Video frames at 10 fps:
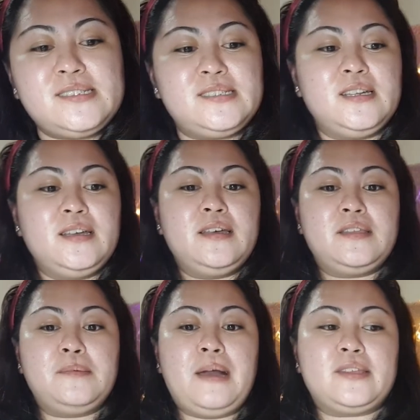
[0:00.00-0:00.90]
is
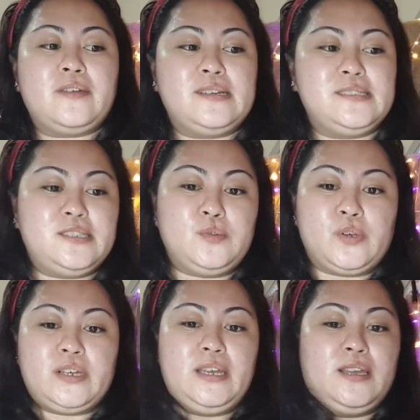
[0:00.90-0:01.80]
the battery is still
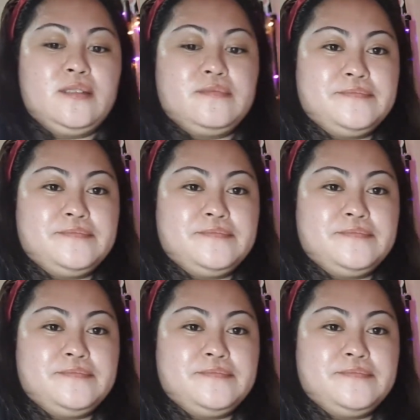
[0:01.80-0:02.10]
working.